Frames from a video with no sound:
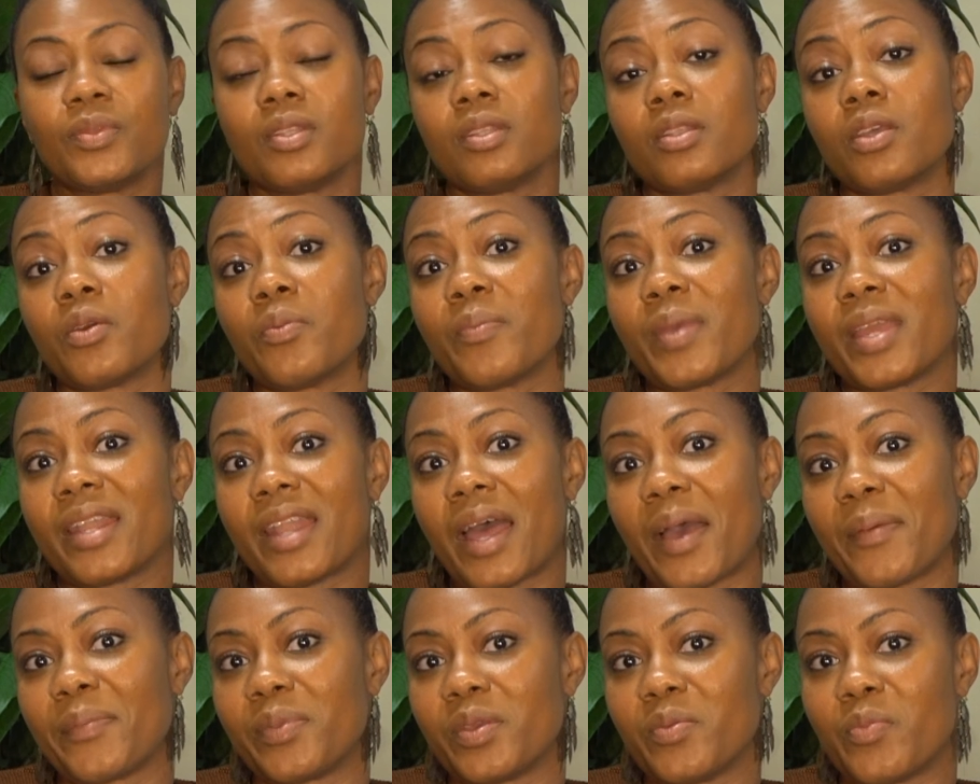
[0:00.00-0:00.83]
There may
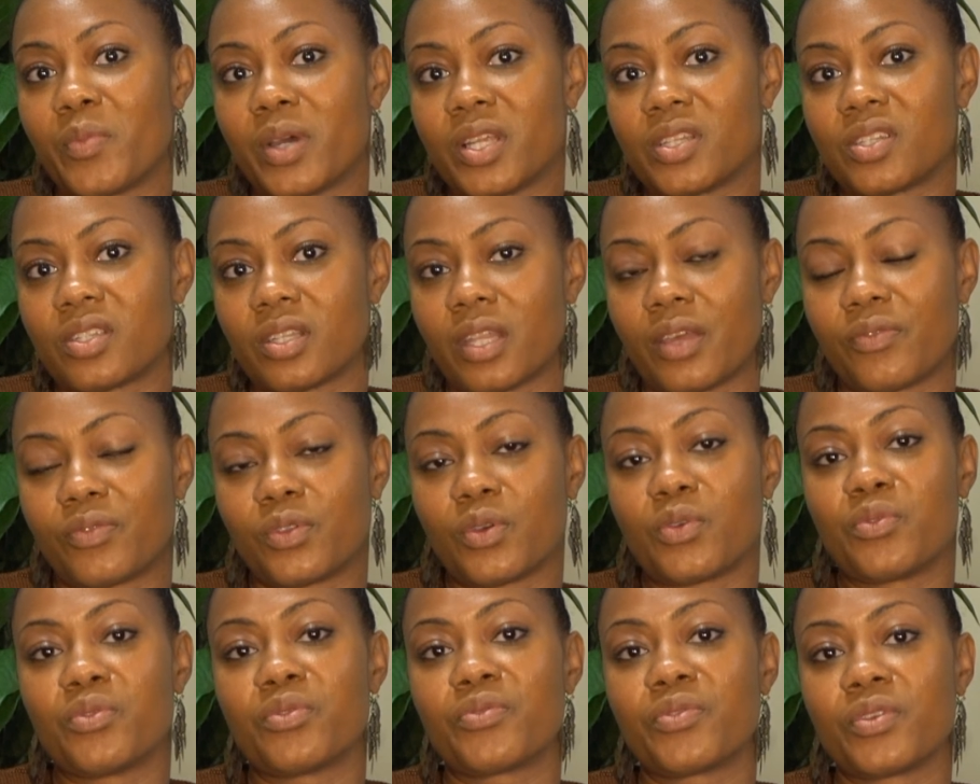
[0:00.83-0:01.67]
not be much left
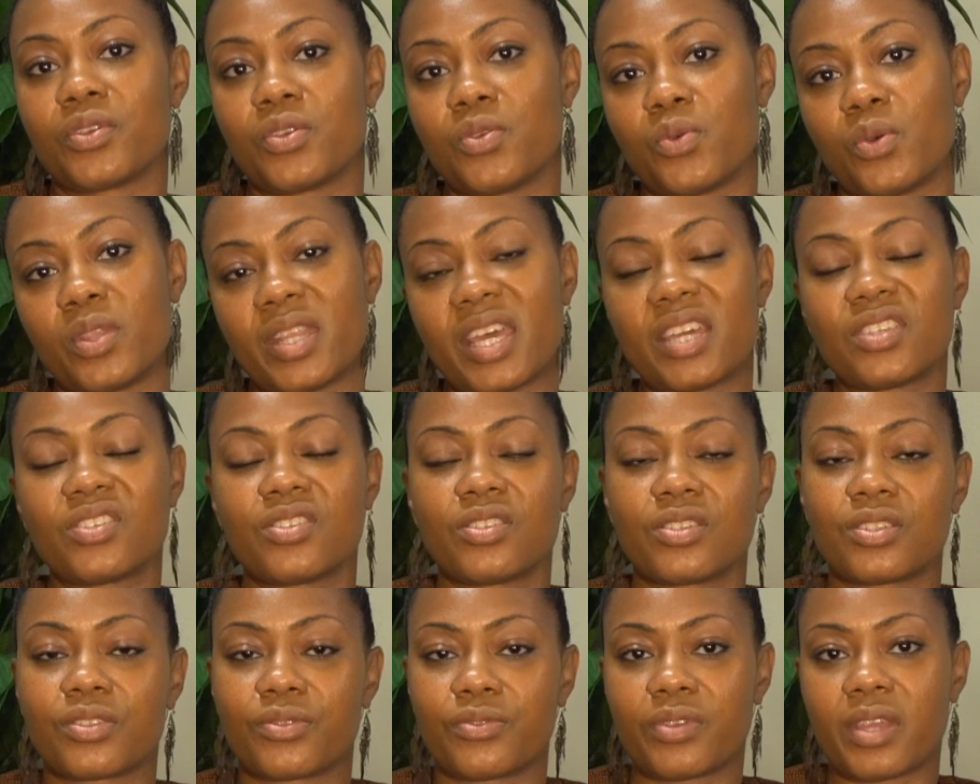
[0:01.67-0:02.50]
over for you, and that's
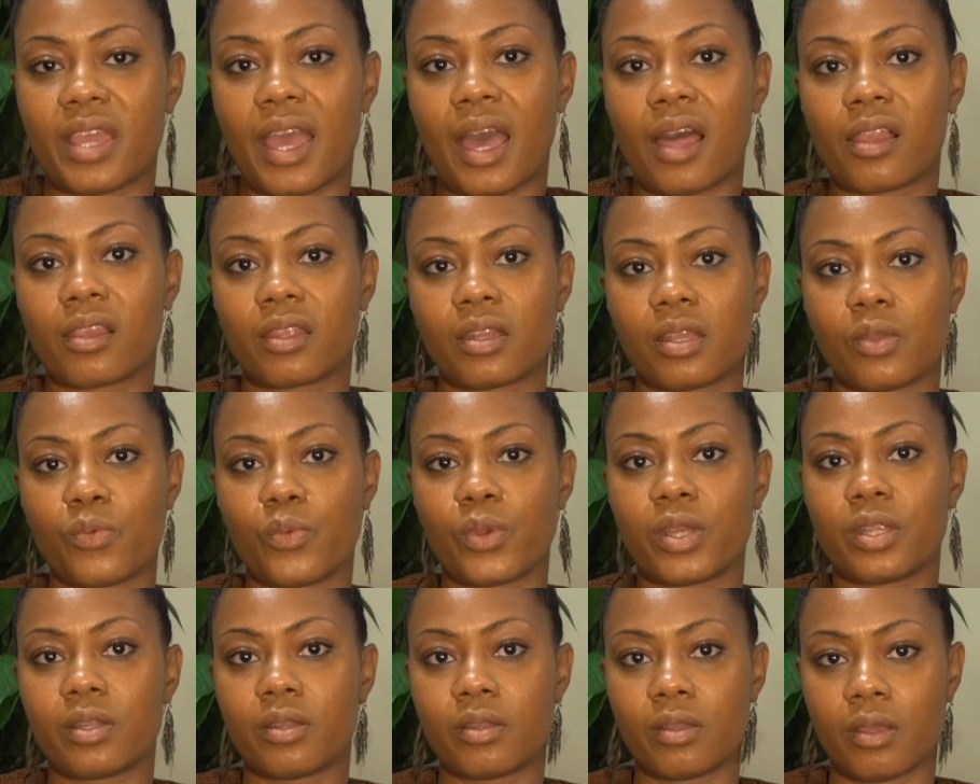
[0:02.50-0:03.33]
just a reality
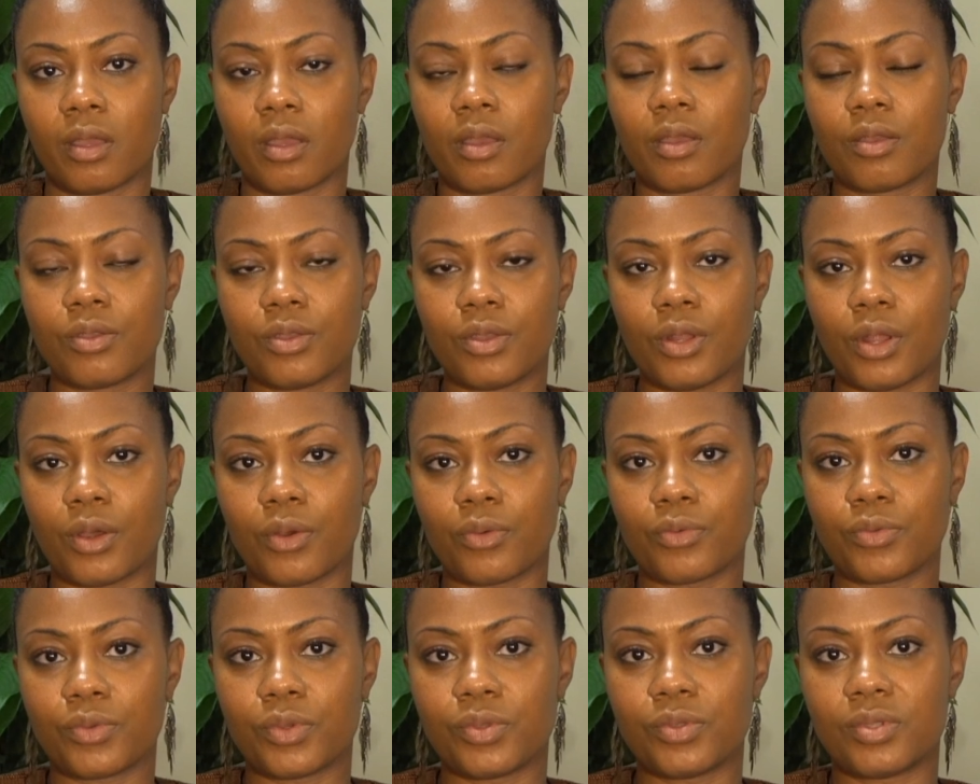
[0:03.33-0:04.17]
when you
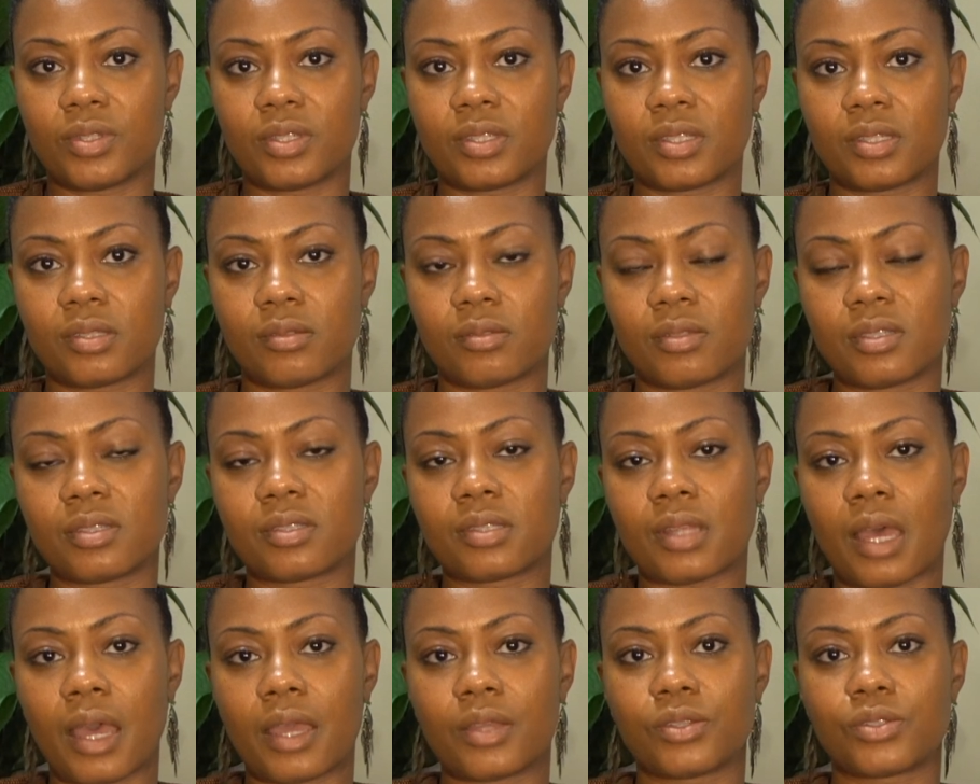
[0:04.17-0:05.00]

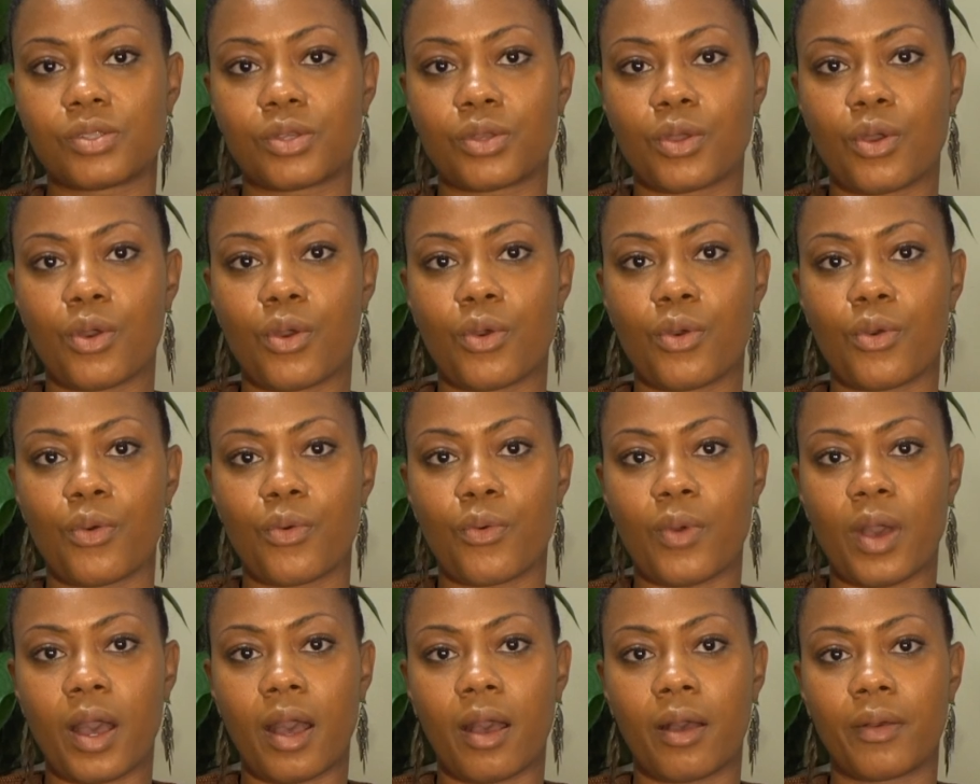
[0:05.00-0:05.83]
decide to
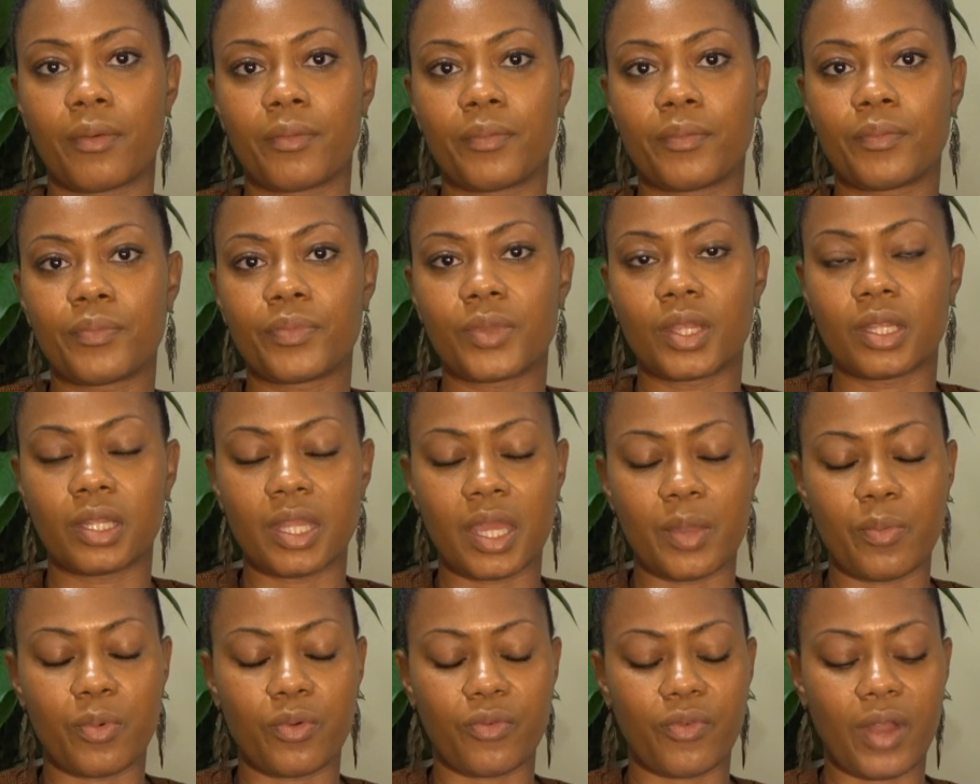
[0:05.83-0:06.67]
go the
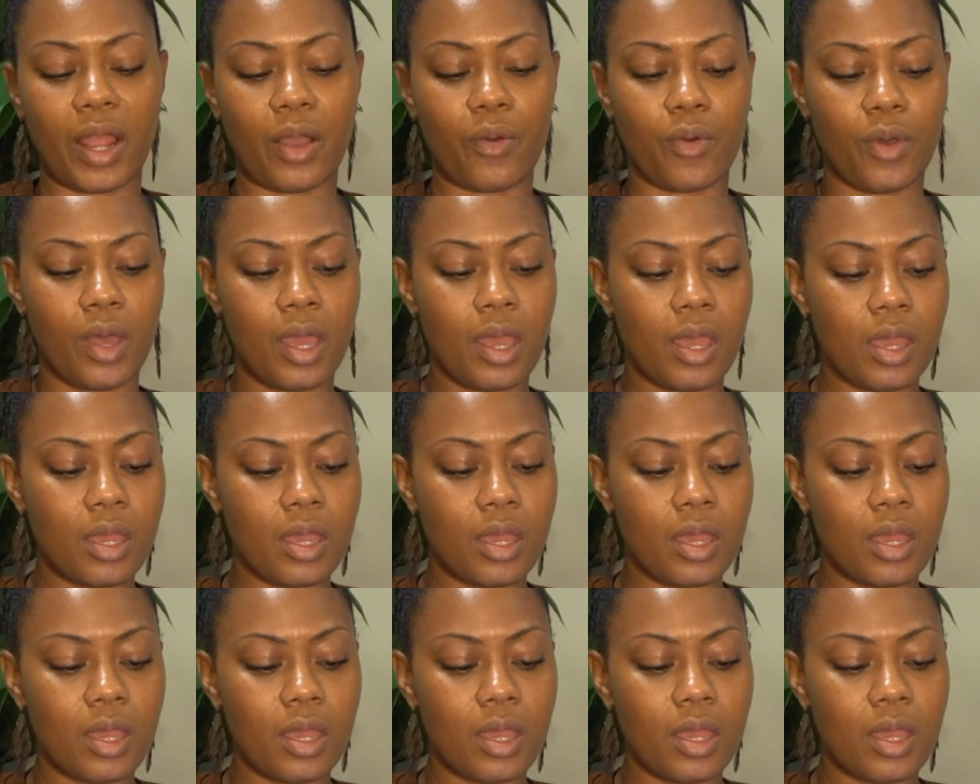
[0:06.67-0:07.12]
label route.